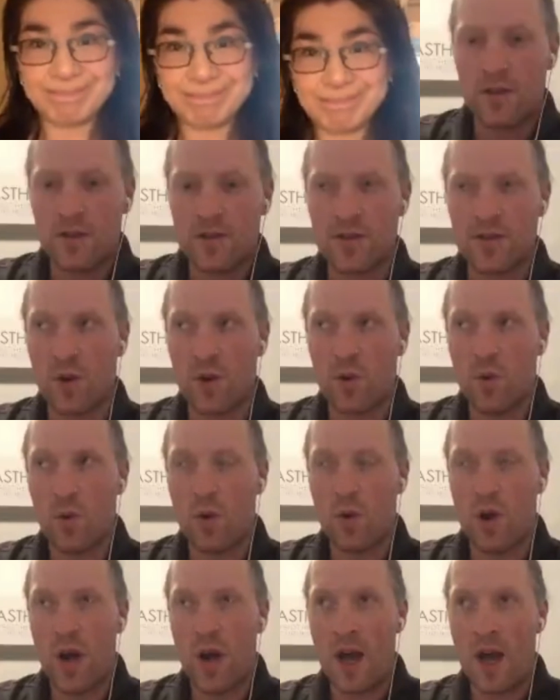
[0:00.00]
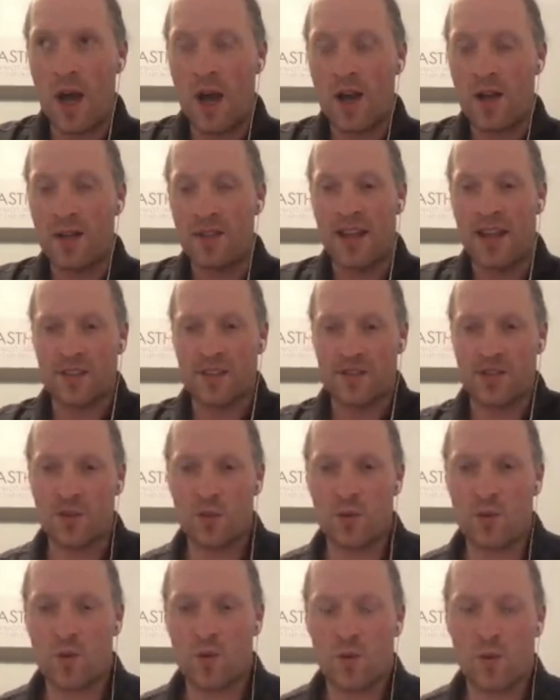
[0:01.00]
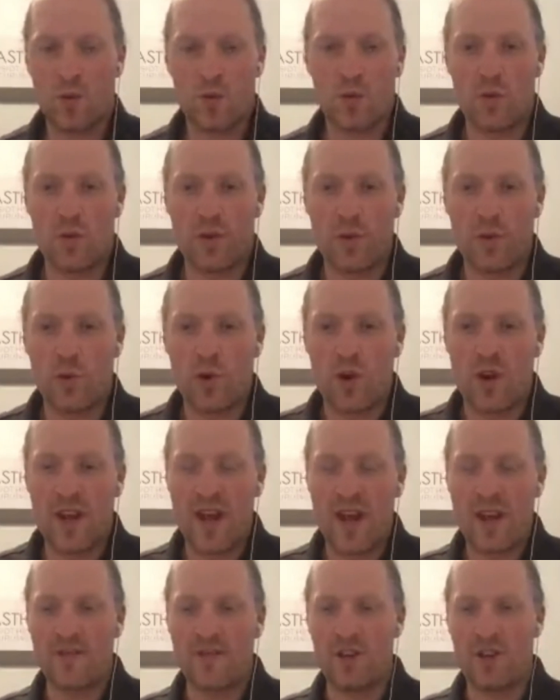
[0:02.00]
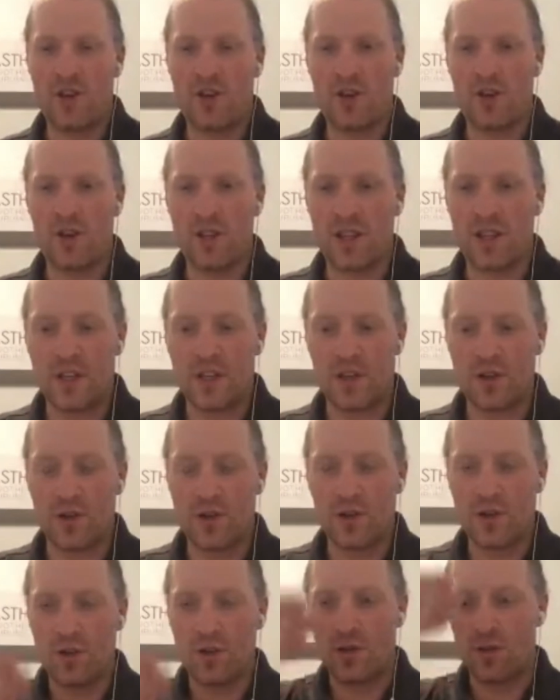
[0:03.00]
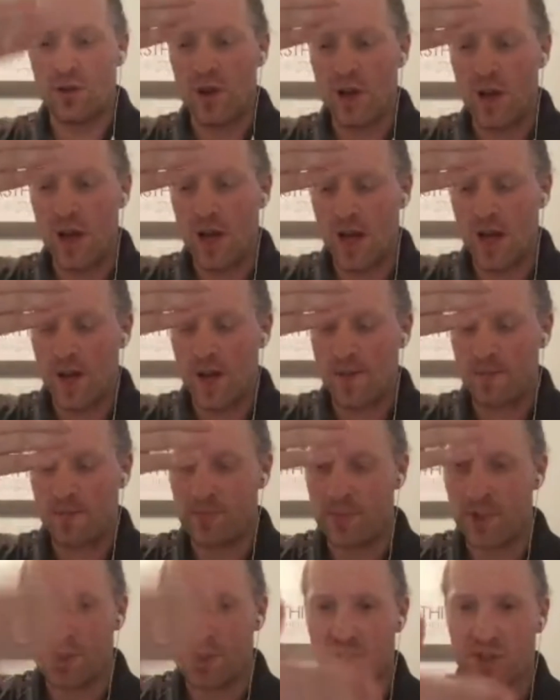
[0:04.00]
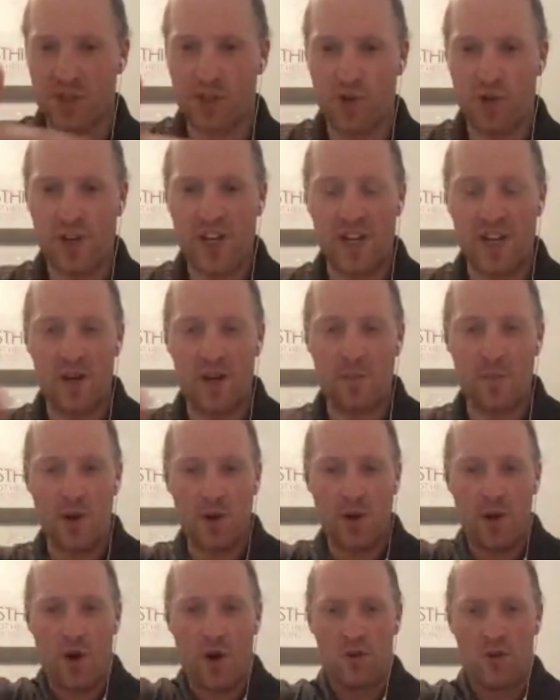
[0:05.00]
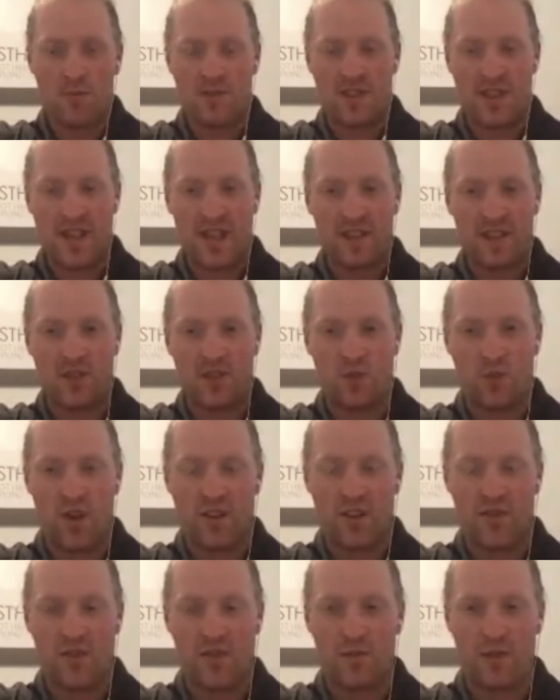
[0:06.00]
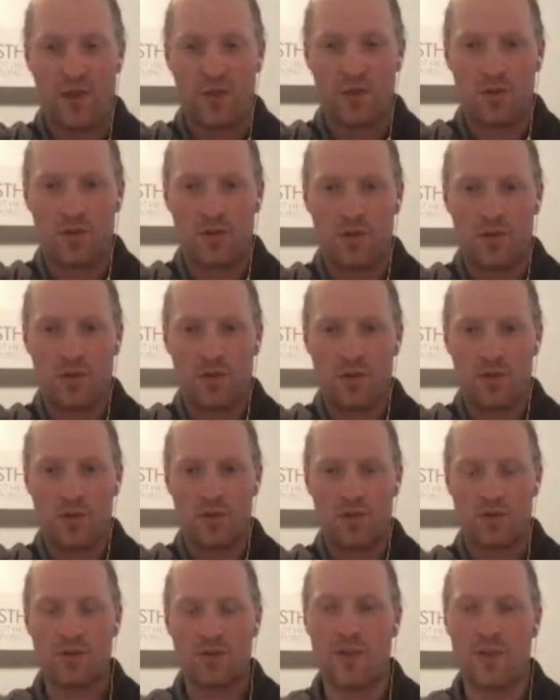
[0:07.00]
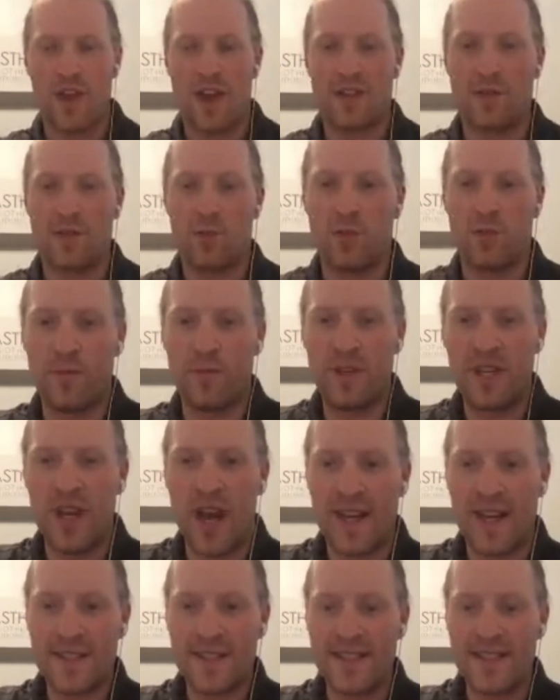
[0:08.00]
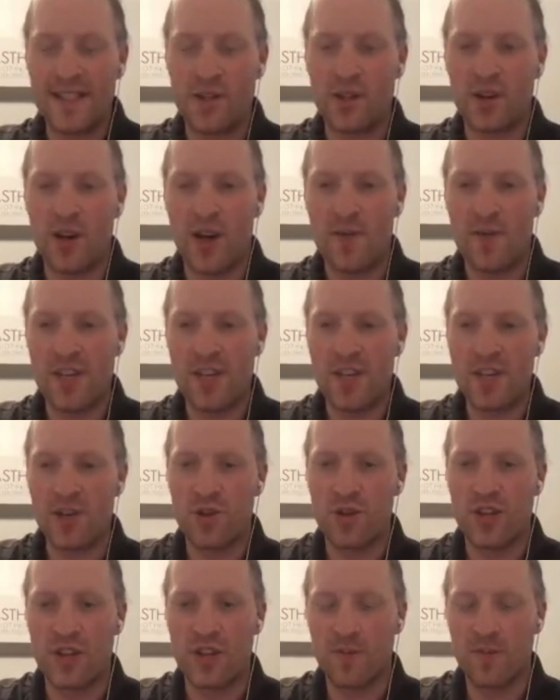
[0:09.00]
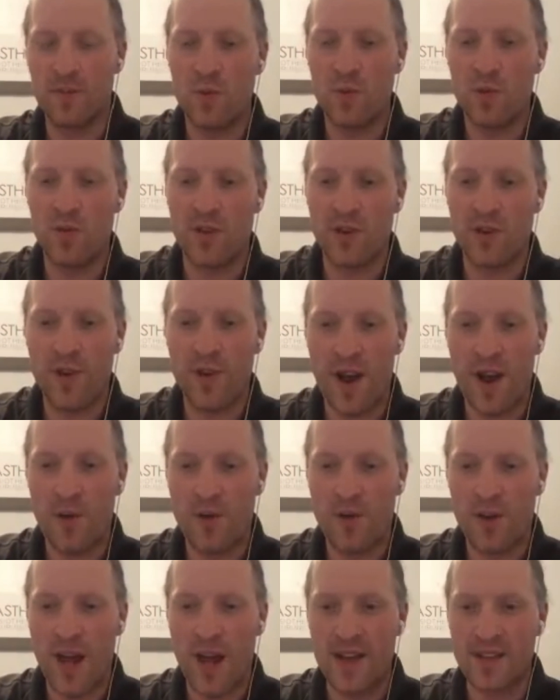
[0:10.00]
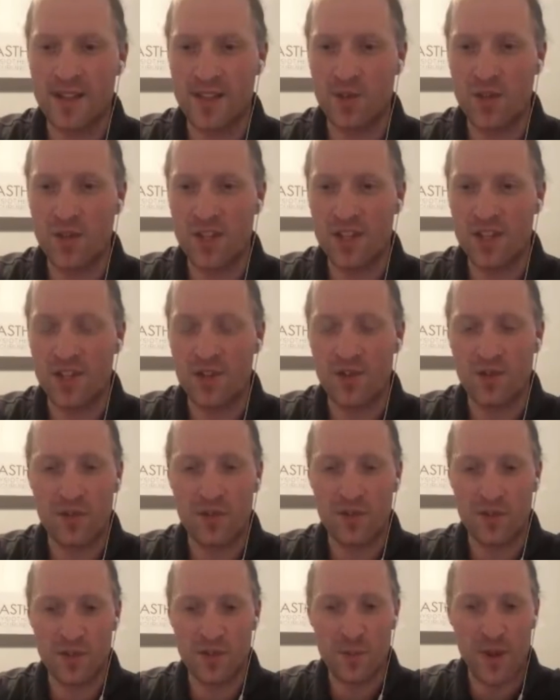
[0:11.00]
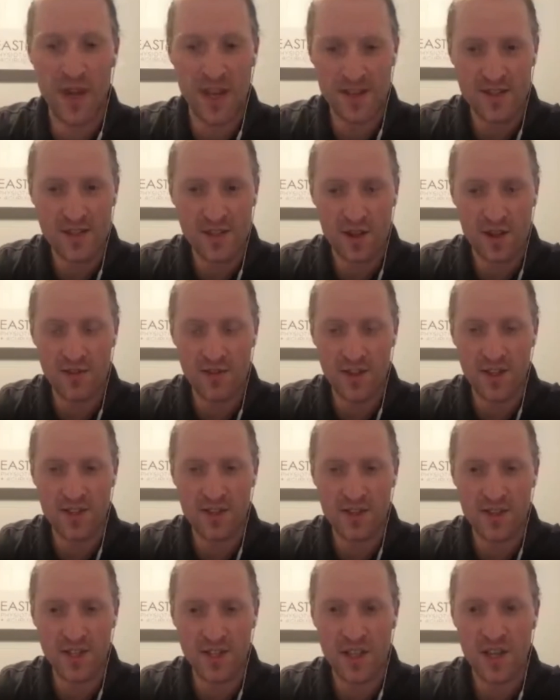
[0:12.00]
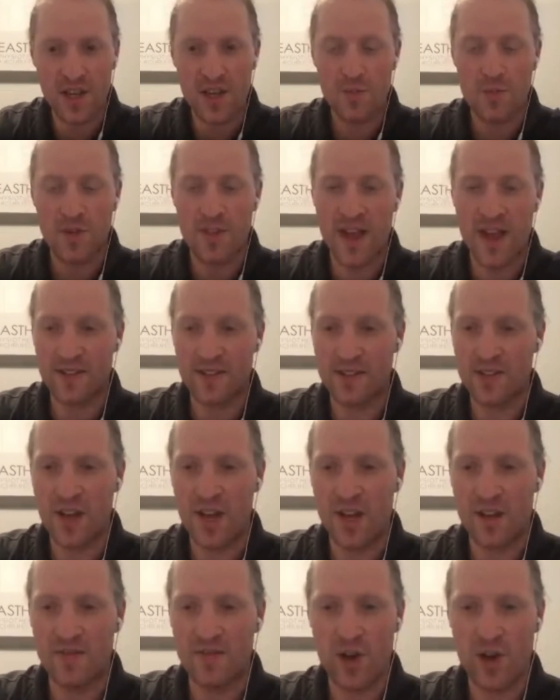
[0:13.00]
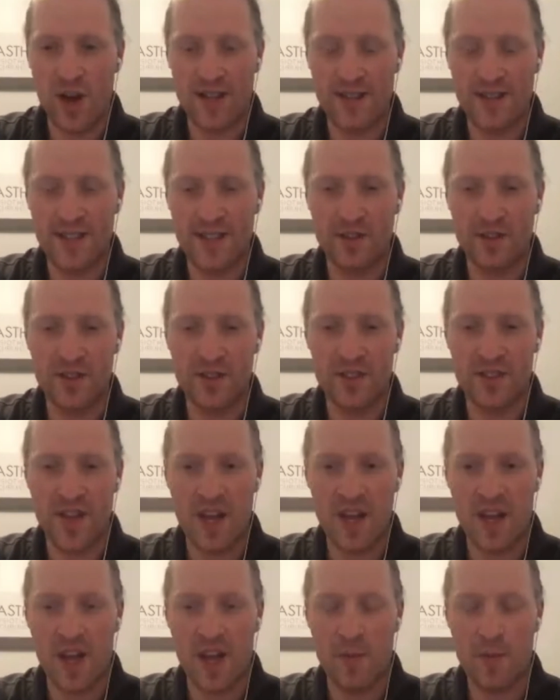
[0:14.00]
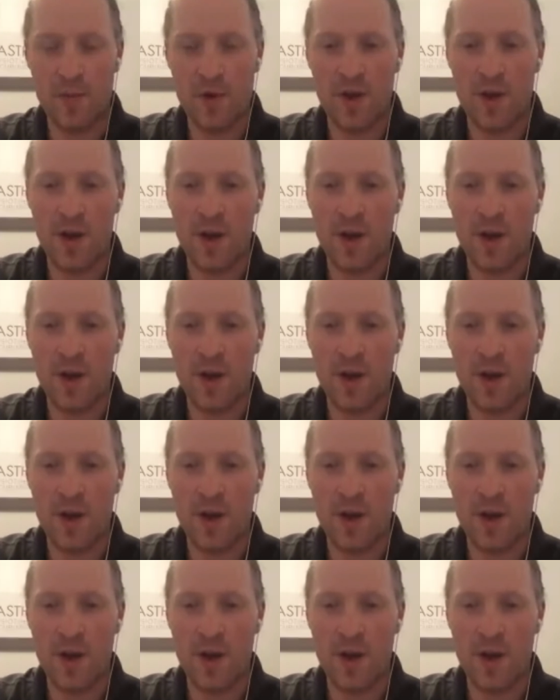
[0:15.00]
So yeah, so you want to have your screen about arm's length away from you. That would be ideal. I mean, you can move it around as you need to for space, obviously, but that's kind of your ideal setup.